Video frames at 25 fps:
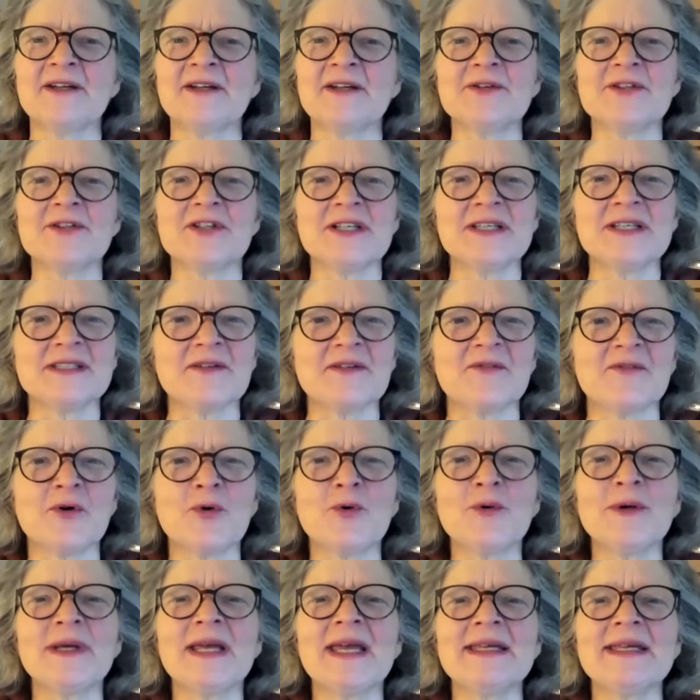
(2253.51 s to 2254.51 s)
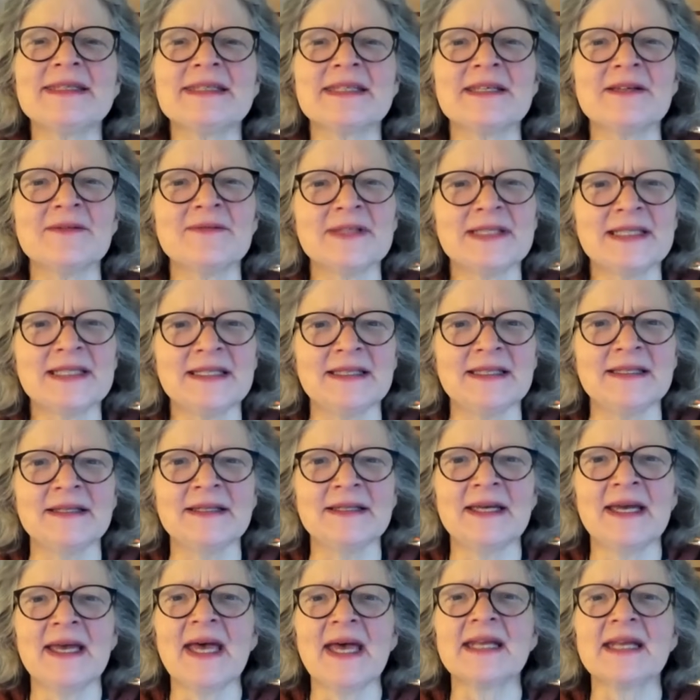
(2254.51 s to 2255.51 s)
energies of creativity
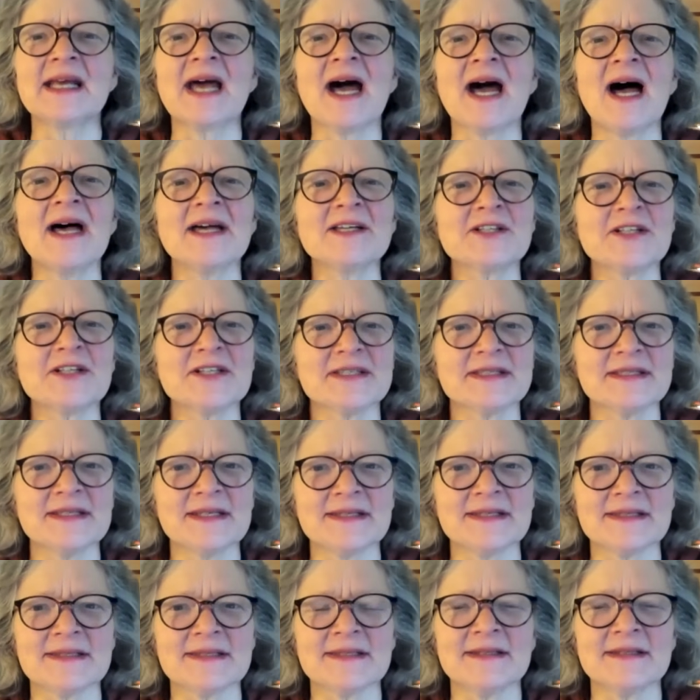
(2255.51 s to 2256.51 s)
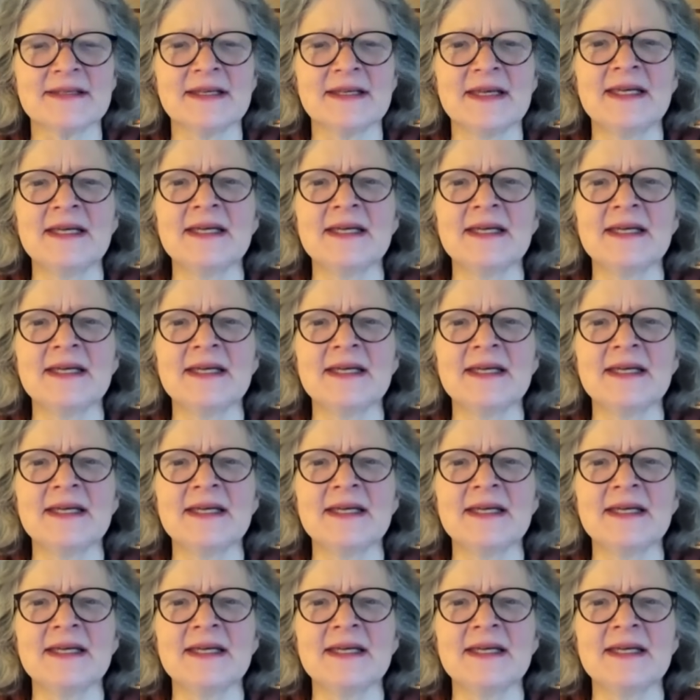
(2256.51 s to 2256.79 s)
and consciousness,